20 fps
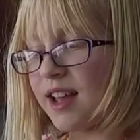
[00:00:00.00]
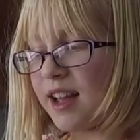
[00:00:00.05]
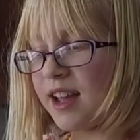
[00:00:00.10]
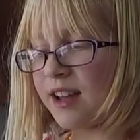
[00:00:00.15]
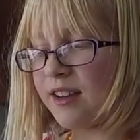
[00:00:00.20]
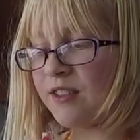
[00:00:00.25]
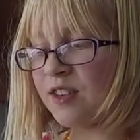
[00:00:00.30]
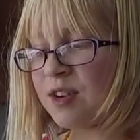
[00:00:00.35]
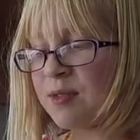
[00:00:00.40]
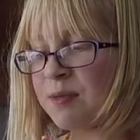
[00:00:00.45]

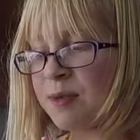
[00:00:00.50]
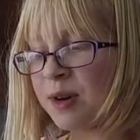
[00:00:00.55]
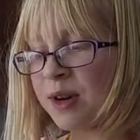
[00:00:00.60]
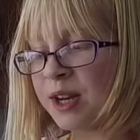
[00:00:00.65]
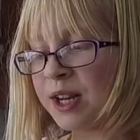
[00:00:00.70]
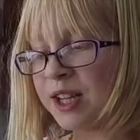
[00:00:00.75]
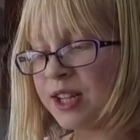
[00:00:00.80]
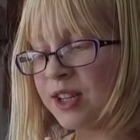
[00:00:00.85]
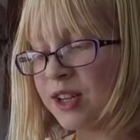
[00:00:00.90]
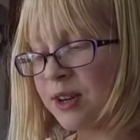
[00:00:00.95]
Every
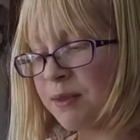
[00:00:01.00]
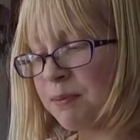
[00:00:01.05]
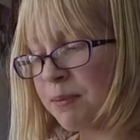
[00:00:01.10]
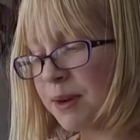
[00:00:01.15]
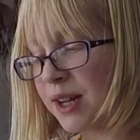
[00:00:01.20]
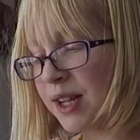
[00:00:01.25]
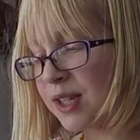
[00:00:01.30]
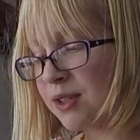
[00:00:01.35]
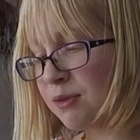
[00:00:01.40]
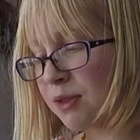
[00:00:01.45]
morning, your
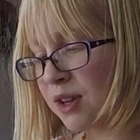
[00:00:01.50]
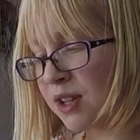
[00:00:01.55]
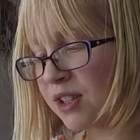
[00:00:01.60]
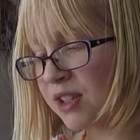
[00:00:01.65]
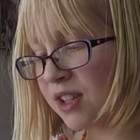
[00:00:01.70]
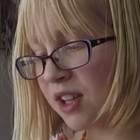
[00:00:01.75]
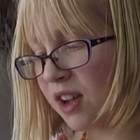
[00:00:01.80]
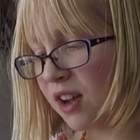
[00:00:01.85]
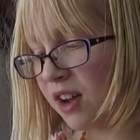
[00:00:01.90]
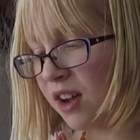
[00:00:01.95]
bus
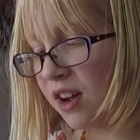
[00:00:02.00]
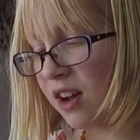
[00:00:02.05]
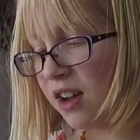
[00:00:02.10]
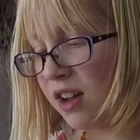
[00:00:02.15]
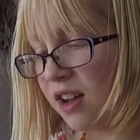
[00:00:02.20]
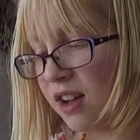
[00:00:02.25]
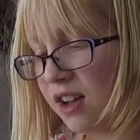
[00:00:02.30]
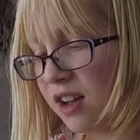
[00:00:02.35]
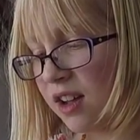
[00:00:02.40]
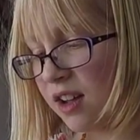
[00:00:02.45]
runs
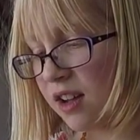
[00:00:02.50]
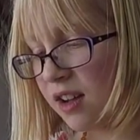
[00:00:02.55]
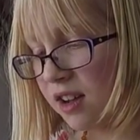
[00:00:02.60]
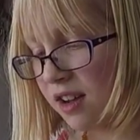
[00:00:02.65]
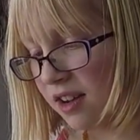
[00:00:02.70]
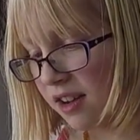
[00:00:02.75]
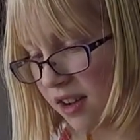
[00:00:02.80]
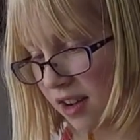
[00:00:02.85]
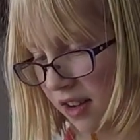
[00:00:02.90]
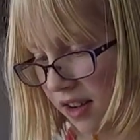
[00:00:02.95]
uh,
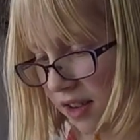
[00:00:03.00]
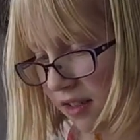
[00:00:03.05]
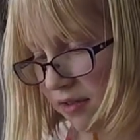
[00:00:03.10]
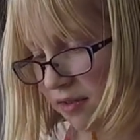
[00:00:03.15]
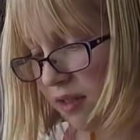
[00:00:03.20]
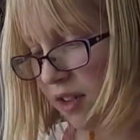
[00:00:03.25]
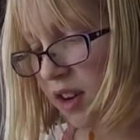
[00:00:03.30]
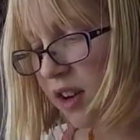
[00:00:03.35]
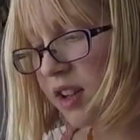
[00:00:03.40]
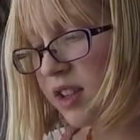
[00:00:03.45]

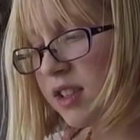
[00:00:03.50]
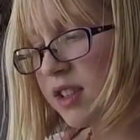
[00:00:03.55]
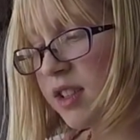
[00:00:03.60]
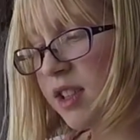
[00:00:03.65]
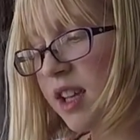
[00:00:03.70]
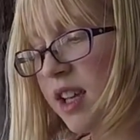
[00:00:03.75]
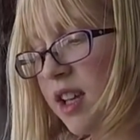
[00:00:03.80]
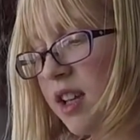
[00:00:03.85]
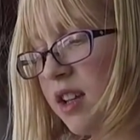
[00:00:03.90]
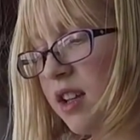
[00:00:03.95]
runs
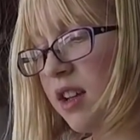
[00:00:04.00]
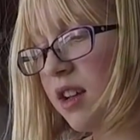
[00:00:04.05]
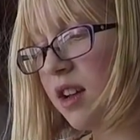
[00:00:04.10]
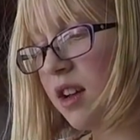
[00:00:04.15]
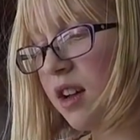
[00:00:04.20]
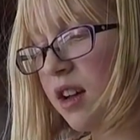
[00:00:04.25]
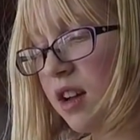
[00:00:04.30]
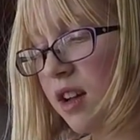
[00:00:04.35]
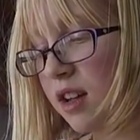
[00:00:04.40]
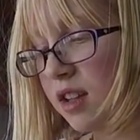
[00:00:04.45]

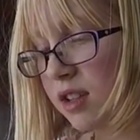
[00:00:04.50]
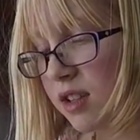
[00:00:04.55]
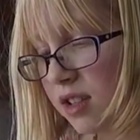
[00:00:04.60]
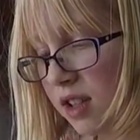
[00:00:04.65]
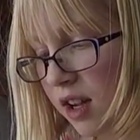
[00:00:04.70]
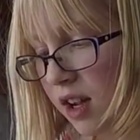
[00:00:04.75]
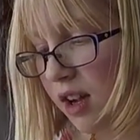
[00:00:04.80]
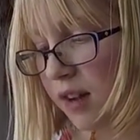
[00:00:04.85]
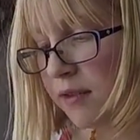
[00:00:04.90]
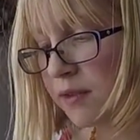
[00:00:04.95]
a
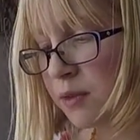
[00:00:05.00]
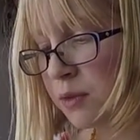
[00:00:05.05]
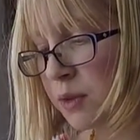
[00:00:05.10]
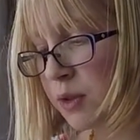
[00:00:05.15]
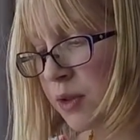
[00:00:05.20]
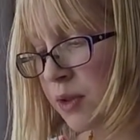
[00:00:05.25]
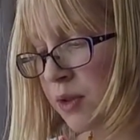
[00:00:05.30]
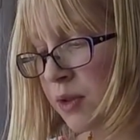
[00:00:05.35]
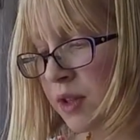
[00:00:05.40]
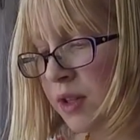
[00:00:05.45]
soft
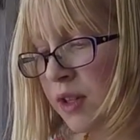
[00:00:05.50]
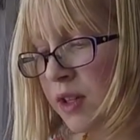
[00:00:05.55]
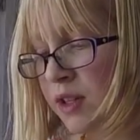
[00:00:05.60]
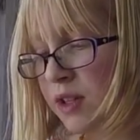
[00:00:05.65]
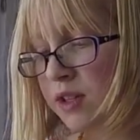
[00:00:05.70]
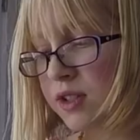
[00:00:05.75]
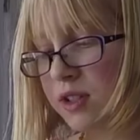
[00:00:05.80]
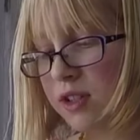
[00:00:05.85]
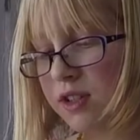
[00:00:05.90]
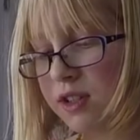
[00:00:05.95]
route
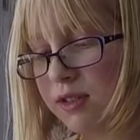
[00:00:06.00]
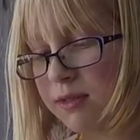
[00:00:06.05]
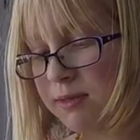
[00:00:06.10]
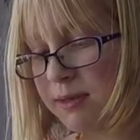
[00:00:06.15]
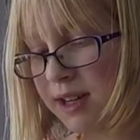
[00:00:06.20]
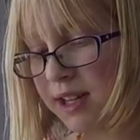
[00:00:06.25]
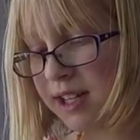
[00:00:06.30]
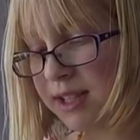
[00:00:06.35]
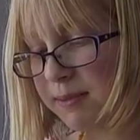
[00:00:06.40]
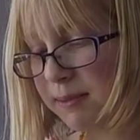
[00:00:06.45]
so you
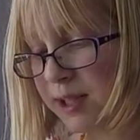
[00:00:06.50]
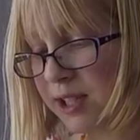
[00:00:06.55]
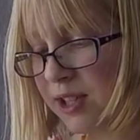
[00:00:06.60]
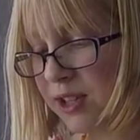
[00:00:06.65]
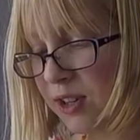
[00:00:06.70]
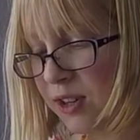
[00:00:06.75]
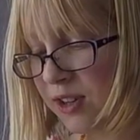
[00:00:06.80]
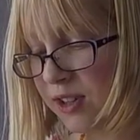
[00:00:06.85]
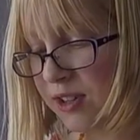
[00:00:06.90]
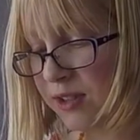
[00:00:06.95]
must be
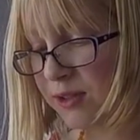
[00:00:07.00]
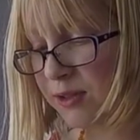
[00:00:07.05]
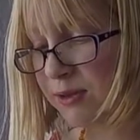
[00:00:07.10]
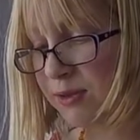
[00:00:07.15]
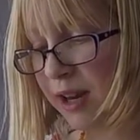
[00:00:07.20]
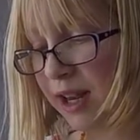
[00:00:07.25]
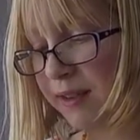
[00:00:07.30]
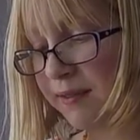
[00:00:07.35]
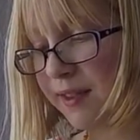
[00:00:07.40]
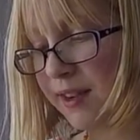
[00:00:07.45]
sure to
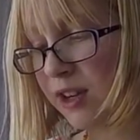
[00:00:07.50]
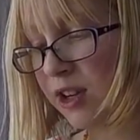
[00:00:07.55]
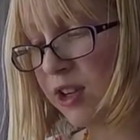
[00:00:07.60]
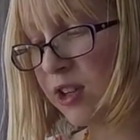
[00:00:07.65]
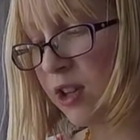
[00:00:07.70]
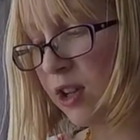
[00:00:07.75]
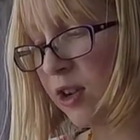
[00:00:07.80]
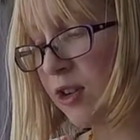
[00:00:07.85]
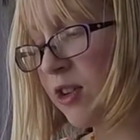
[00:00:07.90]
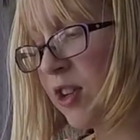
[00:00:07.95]
arrive at your
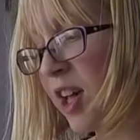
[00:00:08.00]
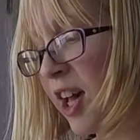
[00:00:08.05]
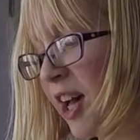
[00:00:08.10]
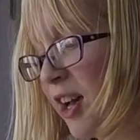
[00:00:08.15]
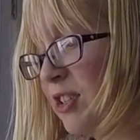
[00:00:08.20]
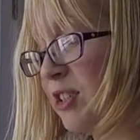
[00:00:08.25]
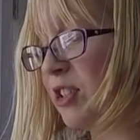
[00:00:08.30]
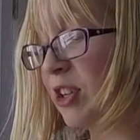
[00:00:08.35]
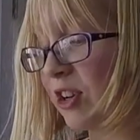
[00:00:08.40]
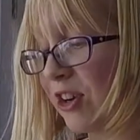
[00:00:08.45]
local
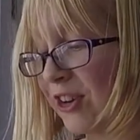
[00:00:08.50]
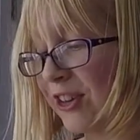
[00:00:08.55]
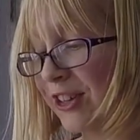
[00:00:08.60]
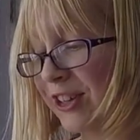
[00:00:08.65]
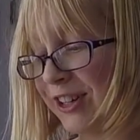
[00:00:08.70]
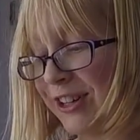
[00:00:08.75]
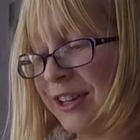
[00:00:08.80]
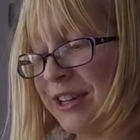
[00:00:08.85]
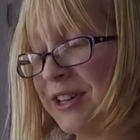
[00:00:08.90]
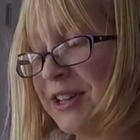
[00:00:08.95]
house
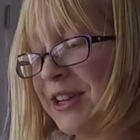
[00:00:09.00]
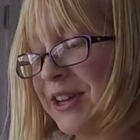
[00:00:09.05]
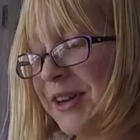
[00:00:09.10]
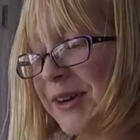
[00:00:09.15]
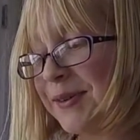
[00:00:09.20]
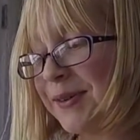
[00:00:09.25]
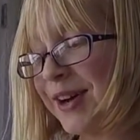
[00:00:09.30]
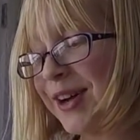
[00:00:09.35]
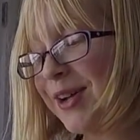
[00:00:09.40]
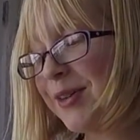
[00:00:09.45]
early.
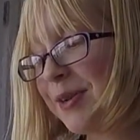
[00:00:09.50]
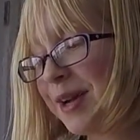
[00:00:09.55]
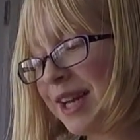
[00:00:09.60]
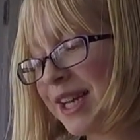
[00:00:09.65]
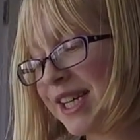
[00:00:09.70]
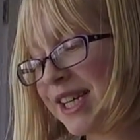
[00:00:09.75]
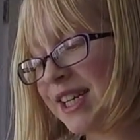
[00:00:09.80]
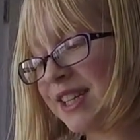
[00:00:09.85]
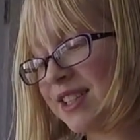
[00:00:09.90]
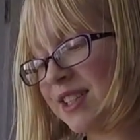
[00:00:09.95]
While
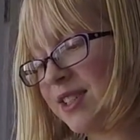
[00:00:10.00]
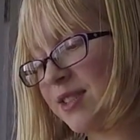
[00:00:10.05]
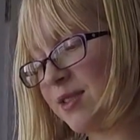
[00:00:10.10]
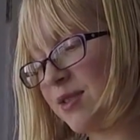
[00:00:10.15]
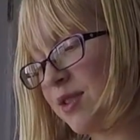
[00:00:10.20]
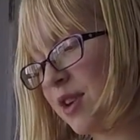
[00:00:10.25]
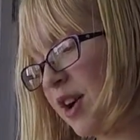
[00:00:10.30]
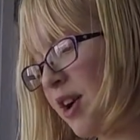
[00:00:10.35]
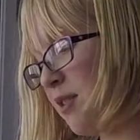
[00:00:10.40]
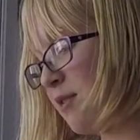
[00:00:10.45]
waiting,
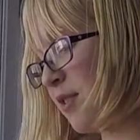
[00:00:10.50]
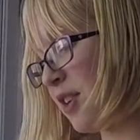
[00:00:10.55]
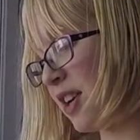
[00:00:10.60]
do not